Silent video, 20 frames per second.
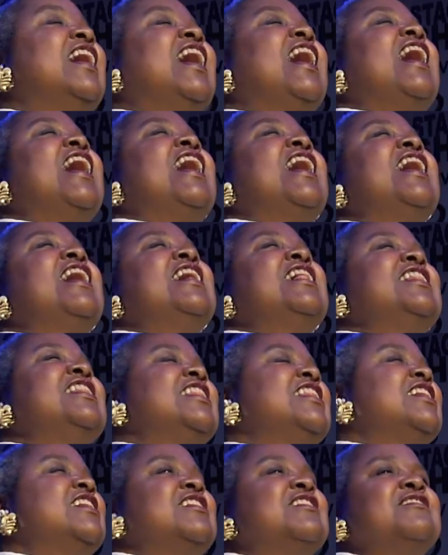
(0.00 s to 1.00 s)
I
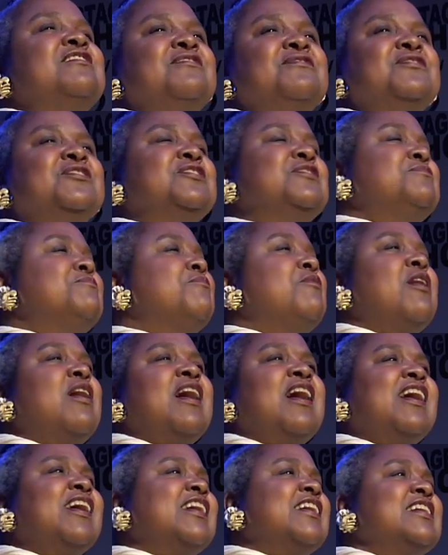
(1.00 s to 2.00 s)
love good
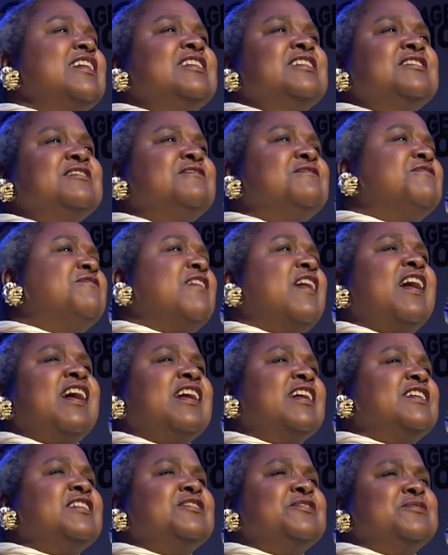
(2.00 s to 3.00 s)
wine and
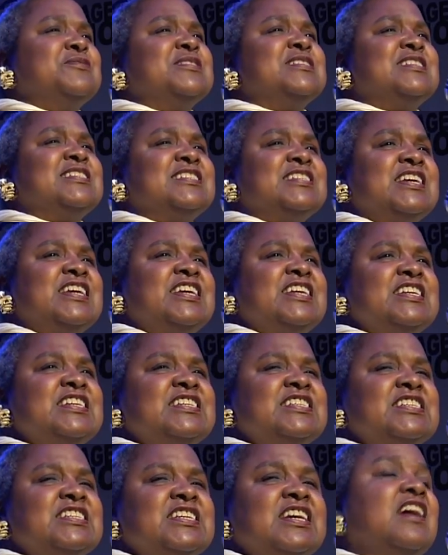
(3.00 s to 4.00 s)
fine
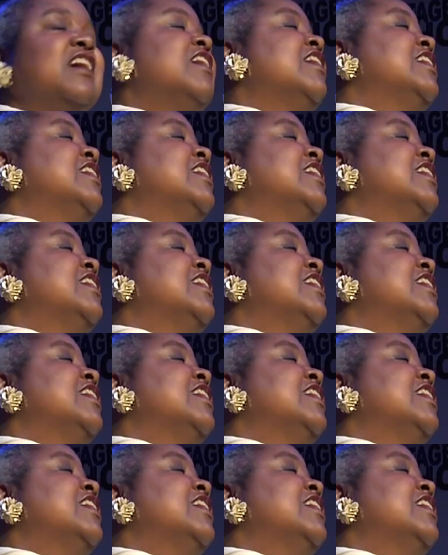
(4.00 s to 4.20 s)
cuisine.